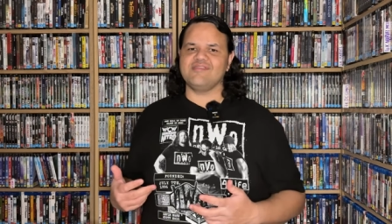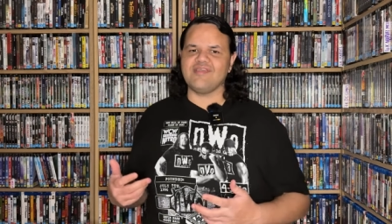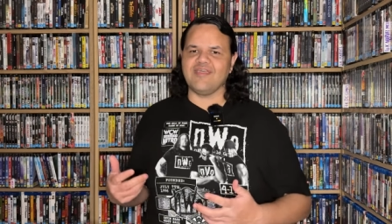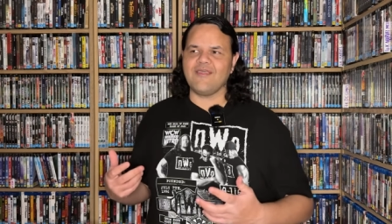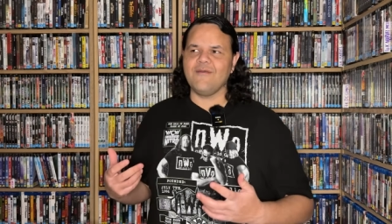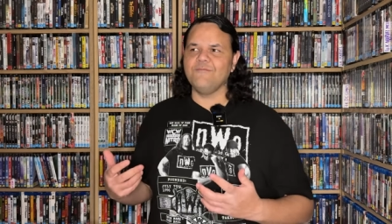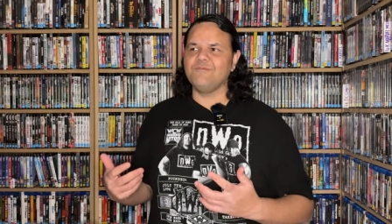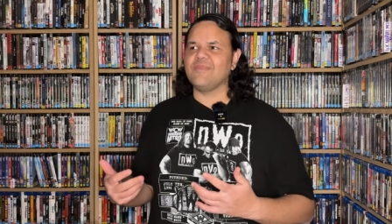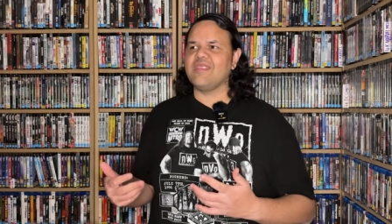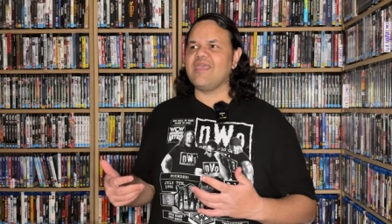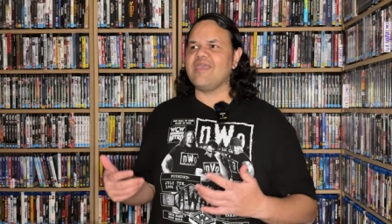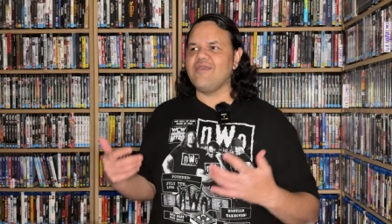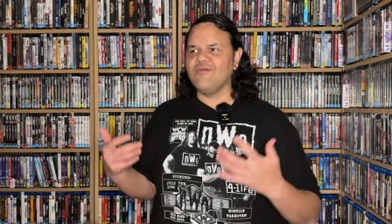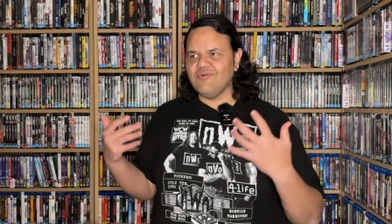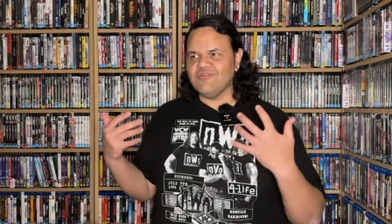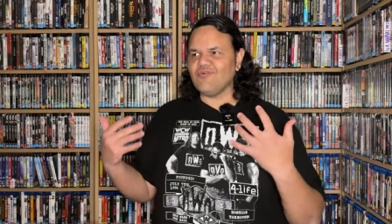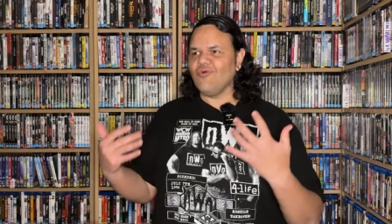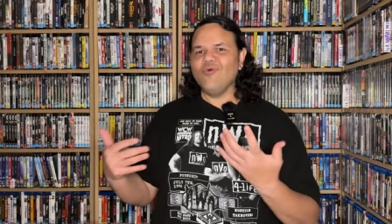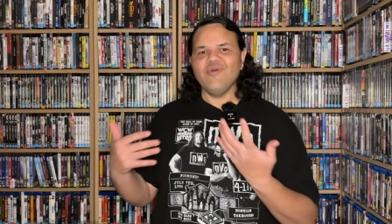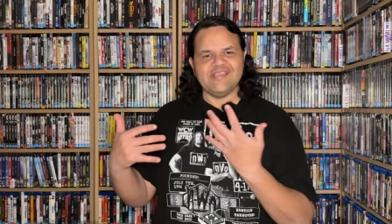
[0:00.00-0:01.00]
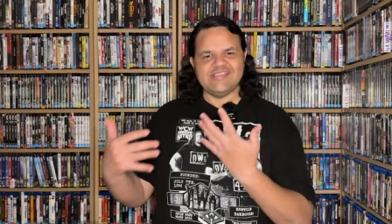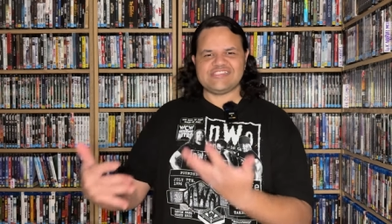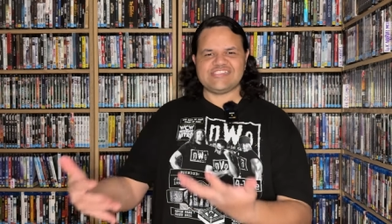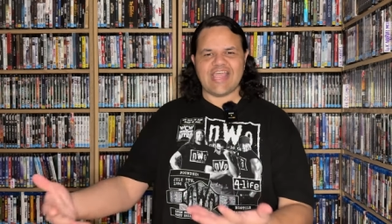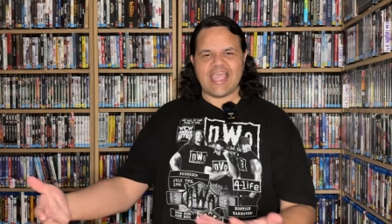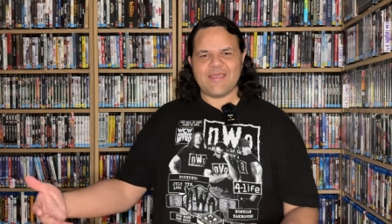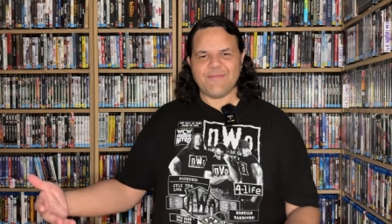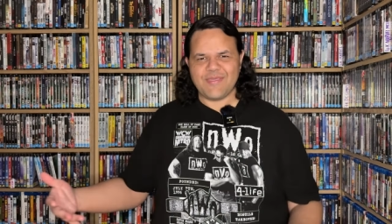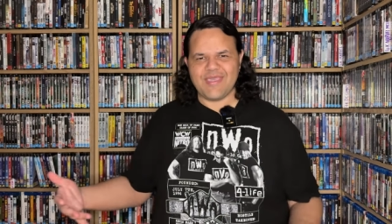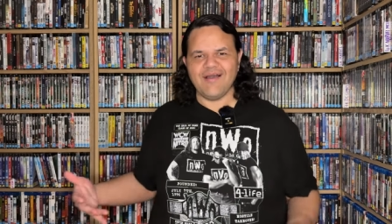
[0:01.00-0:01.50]
It's like, he was always
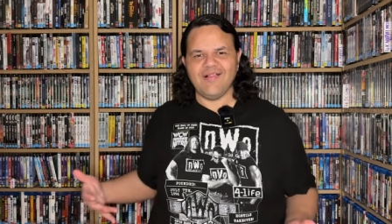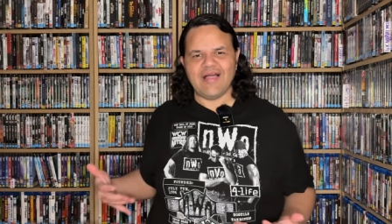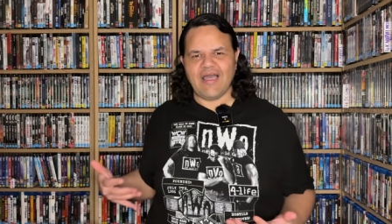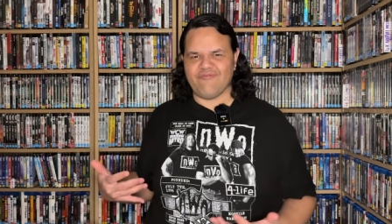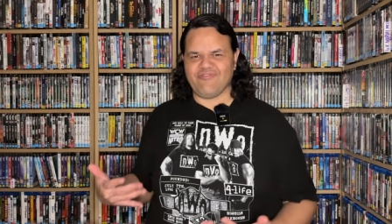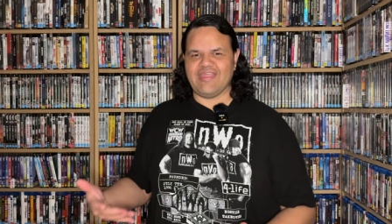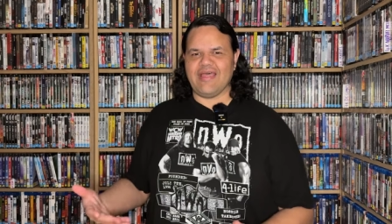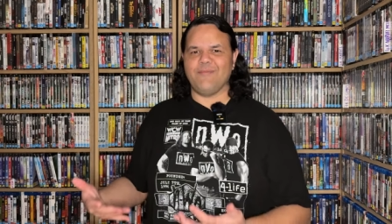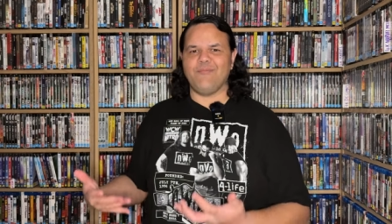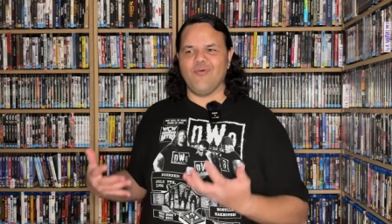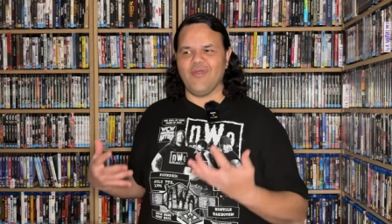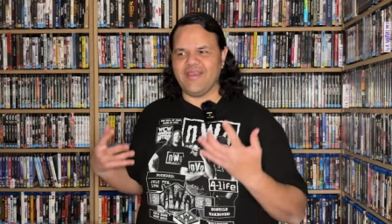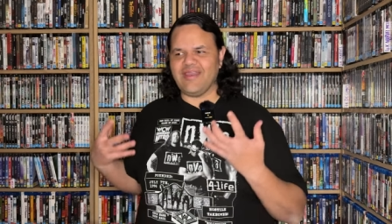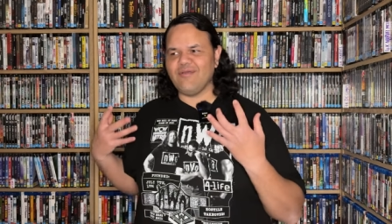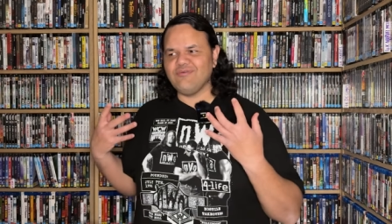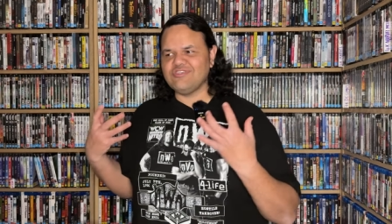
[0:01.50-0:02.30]
J B L after that point.